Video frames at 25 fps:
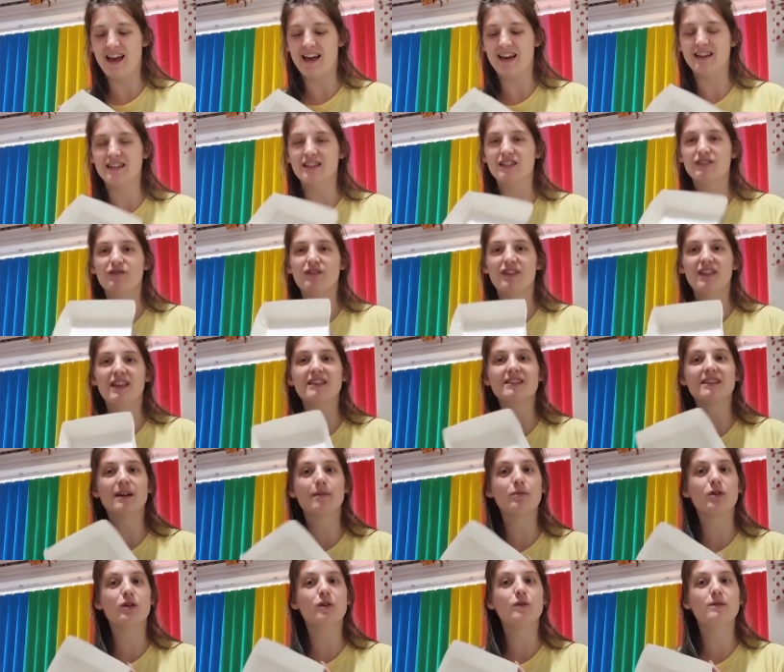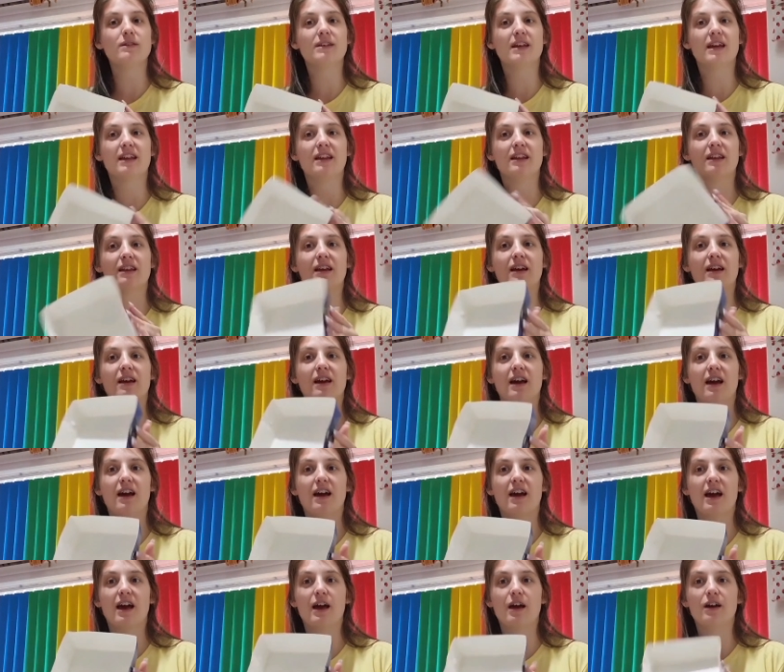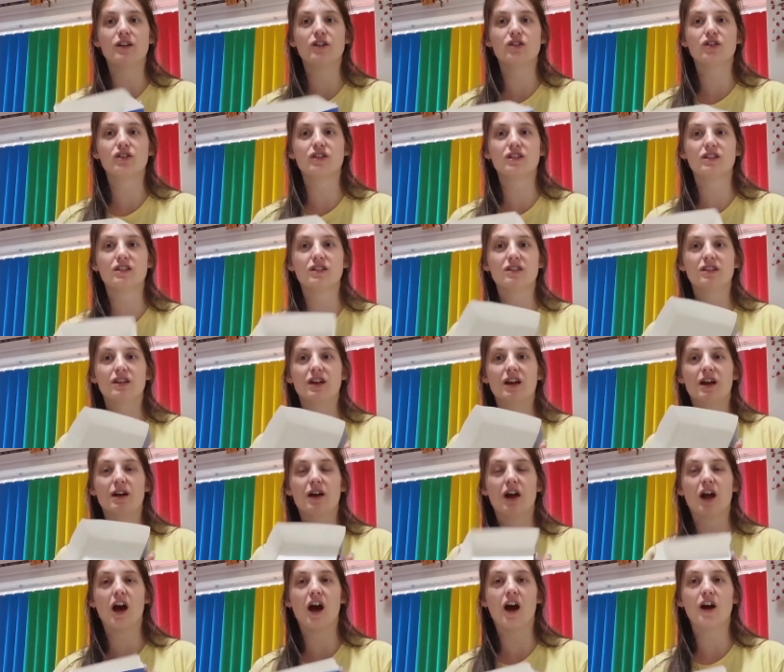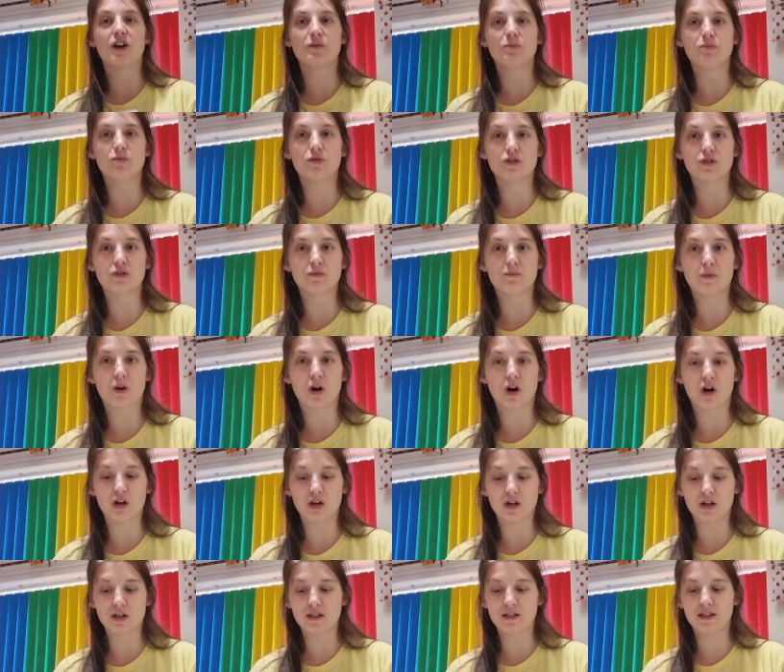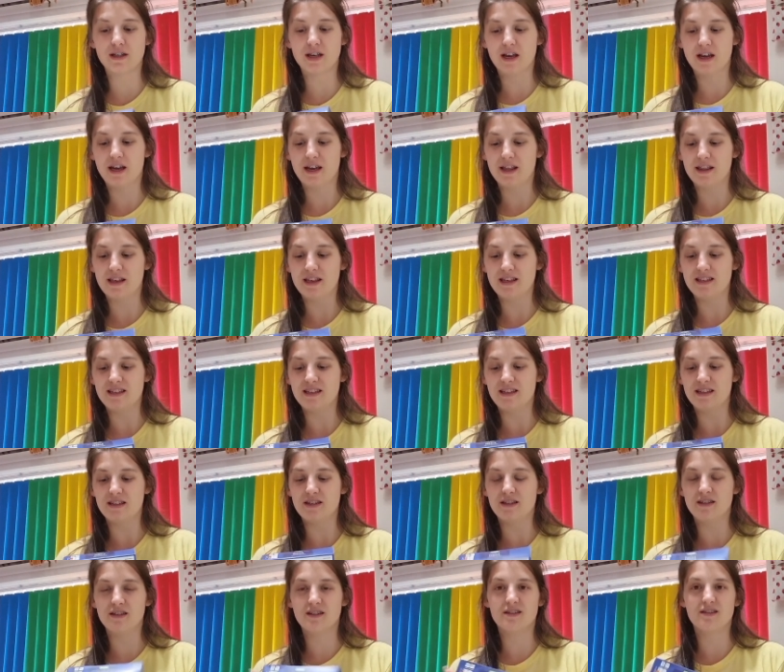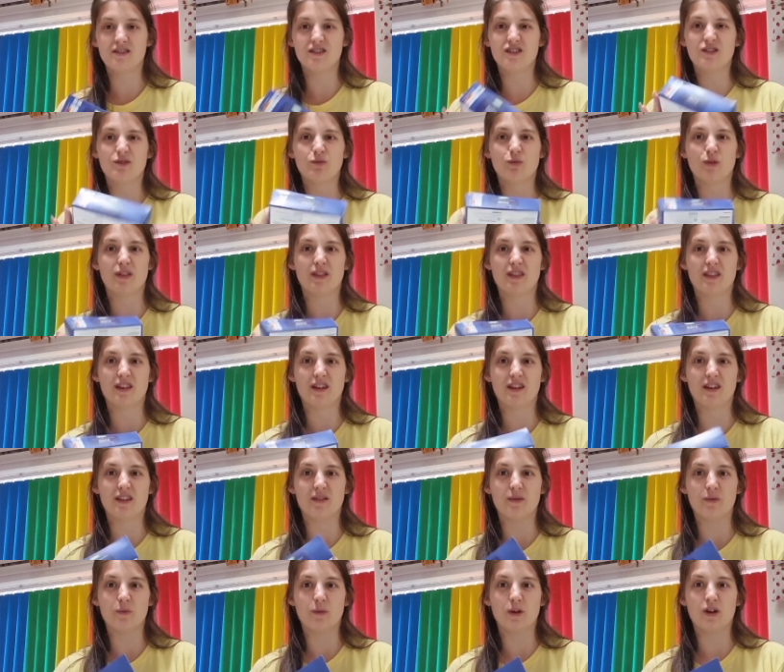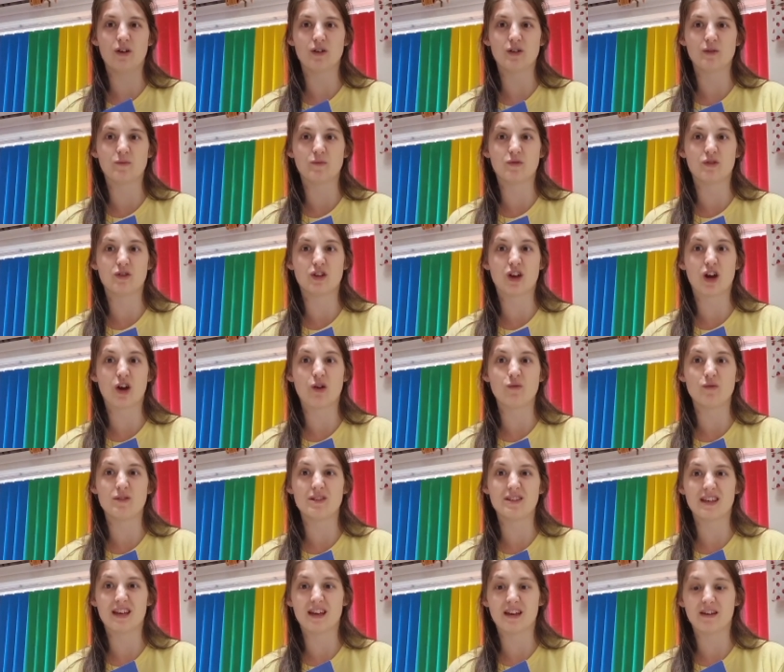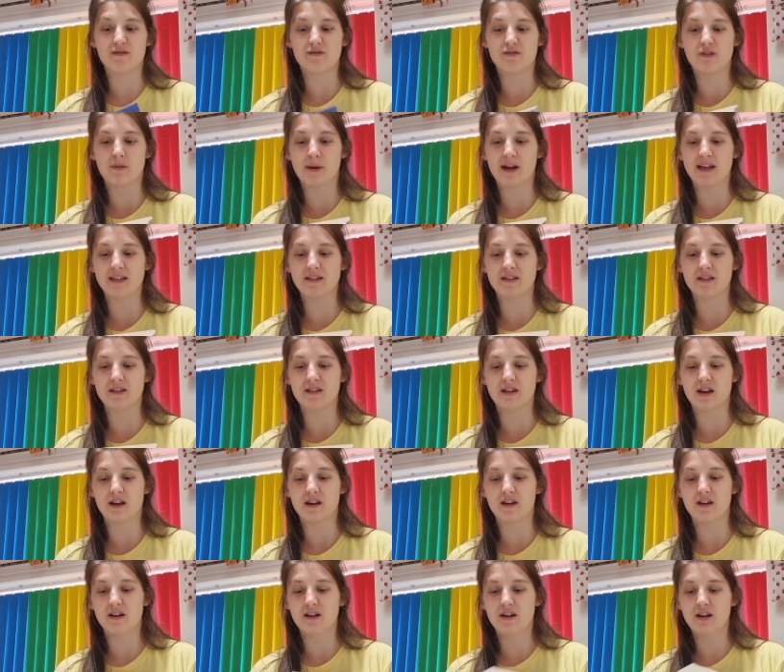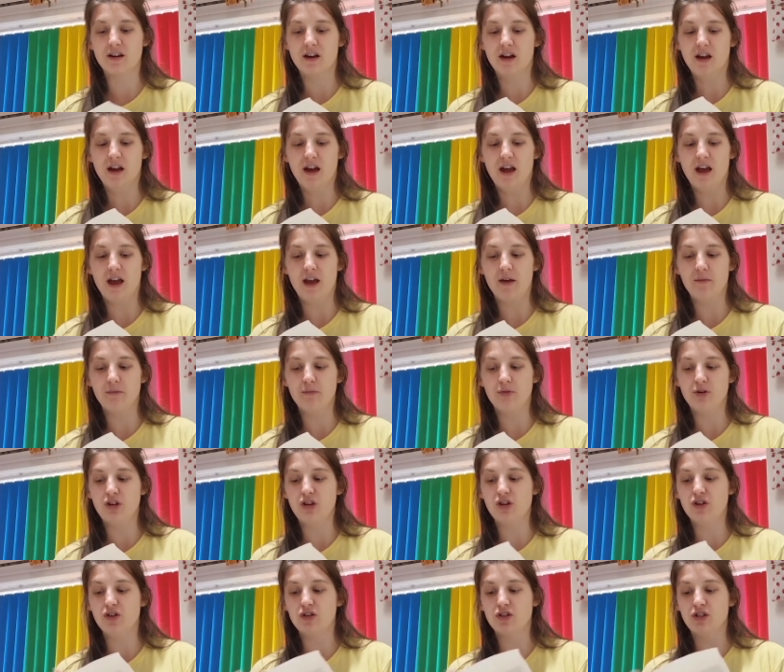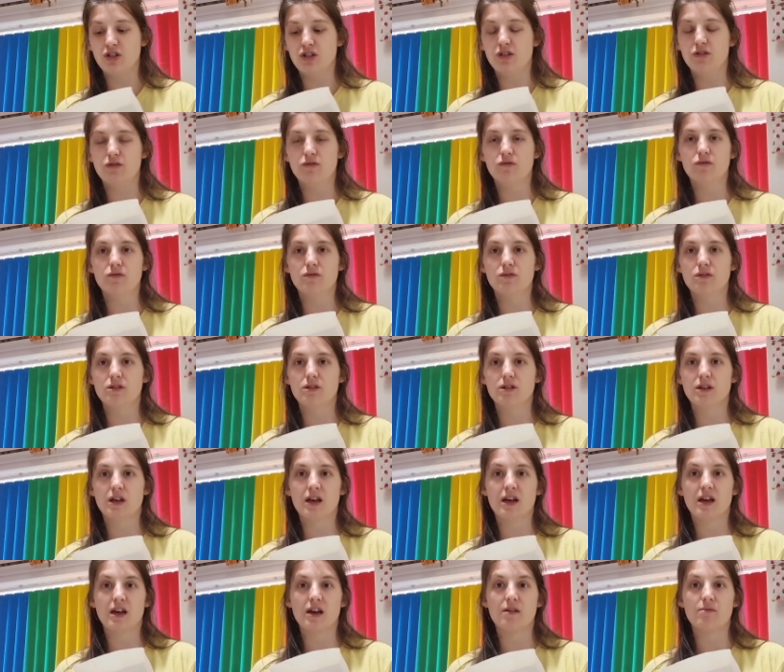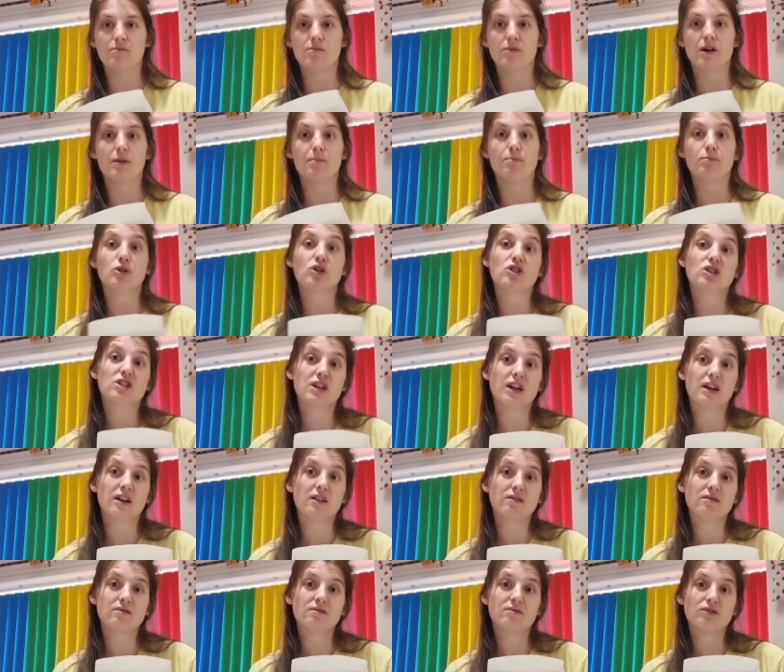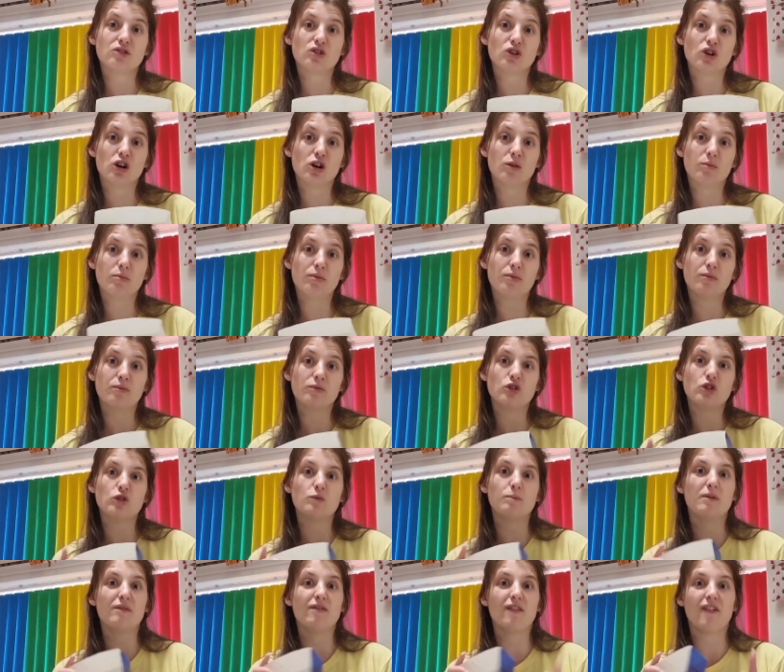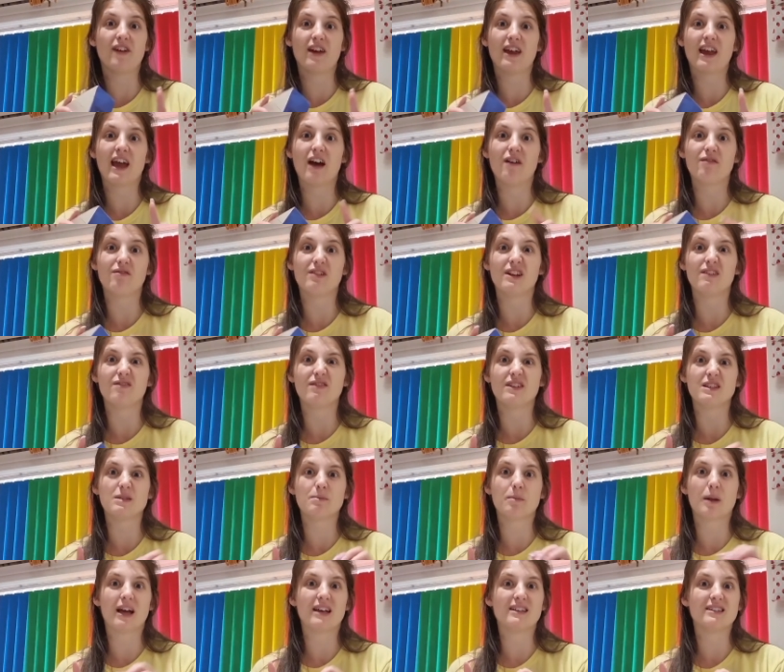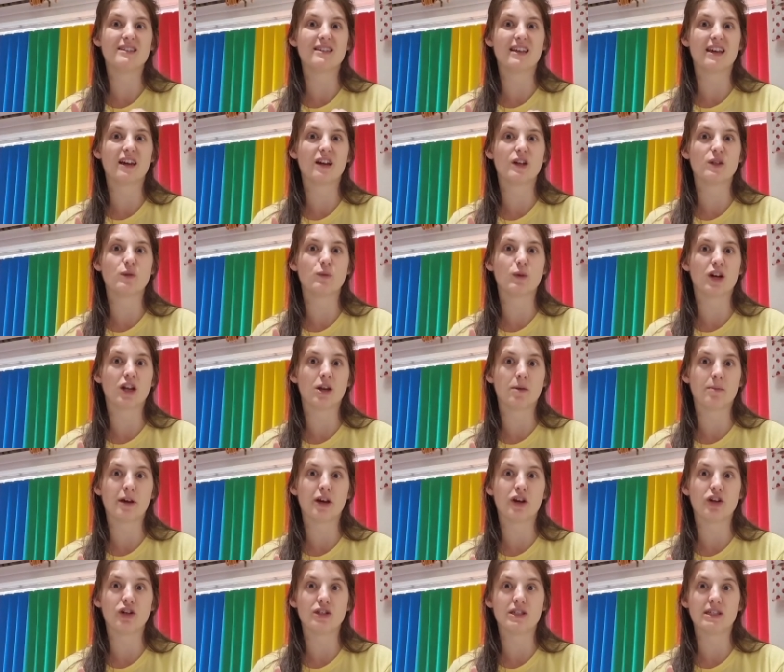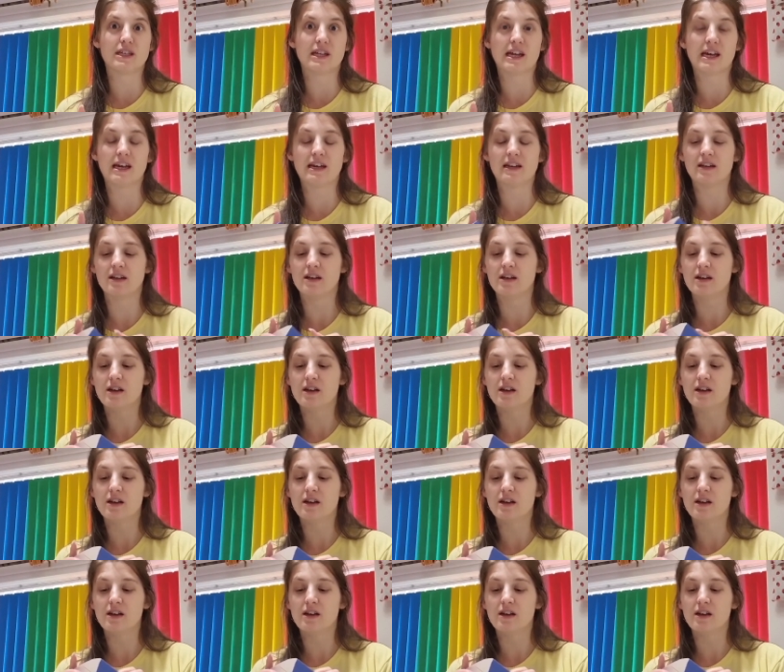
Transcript: And for this I'm using just a cardboard box. This is just one that we got some scones in from Asda, but you could use a butter tub. Just be very careful if it's plastic because we're going to be cutting it.